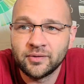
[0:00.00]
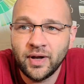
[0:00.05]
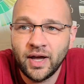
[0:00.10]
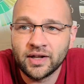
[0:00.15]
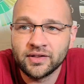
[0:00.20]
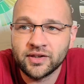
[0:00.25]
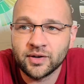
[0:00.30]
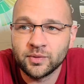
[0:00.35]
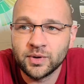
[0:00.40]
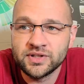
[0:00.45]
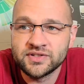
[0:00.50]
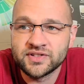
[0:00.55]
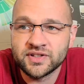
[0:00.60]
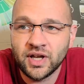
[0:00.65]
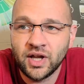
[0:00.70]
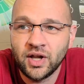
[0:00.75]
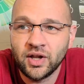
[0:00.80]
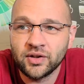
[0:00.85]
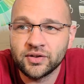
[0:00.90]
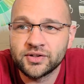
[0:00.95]
at the
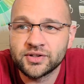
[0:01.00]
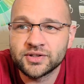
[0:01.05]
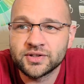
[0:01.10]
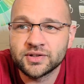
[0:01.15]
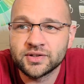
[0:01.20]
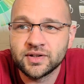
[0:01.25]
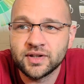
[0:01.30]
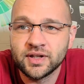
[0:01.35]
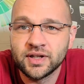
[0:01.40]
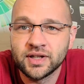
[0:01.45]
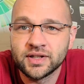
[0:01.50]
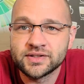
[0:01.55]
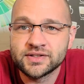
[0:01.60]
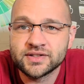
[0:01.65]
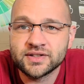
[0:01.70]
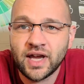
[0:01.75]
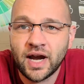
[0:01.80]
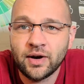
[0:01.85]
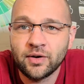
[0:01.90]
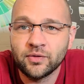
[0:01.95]
results, the
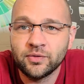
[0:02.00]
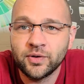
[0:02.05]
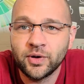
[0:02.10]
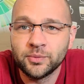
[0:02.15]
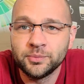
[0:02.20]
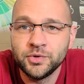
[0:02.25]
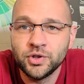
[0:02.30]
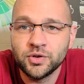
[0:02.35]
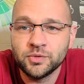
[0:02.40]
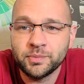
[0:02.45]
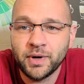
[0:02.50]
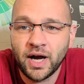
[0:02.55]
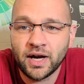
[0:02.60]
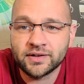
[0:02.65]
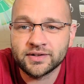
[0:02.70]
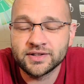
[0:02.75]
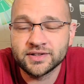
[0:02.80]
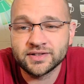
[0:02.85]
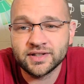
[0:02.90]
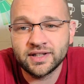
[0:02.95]
styrofoam nuc
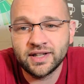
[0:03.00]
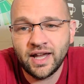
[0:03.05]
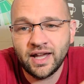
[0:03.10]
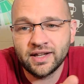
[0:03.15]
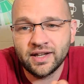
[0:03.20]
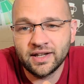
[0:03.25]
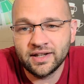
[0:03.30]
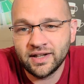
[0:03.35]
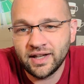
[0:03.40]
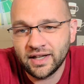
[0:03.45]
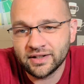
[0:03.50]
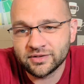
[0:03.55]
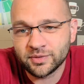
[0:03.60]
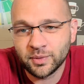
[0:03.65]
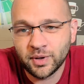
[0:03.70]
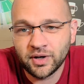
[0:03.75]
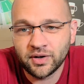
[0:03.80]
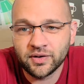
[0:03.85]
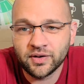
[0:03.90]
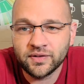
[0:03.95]
boxes, and that, and that's
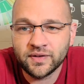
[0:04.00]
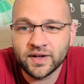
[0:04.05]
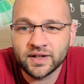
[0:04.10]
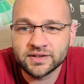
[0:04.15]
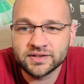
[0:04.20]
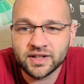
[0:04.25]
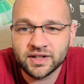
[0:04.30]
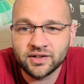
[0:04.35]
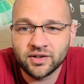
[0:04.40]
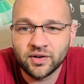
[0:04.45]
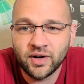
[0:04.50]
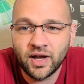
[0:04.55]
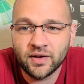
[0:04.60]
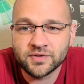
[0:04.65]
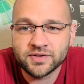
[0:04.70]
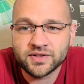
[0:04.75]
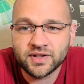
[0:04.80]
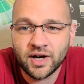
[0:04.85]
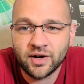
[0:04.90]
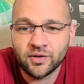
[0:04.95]
one of the things. I don't
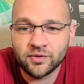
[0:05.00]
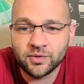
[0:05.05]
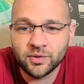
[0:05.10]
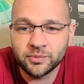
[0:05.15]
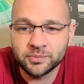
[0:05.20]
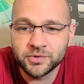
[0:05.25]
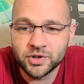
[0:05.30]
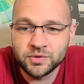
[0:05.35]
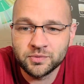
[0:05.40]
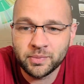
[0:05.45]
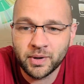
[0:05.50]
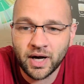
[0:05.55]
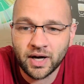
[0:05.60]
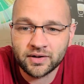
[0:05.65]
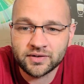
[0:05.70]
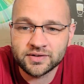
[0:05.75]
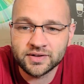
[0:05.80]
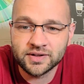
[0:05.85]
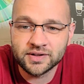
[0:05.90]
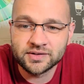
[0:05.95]
have styrofoam nuc
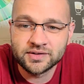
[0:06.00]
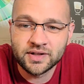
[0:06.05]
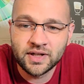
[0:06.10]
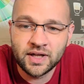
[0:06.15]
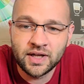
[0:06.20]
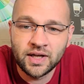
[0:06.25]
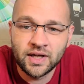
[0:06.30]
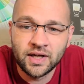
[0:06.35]
boxes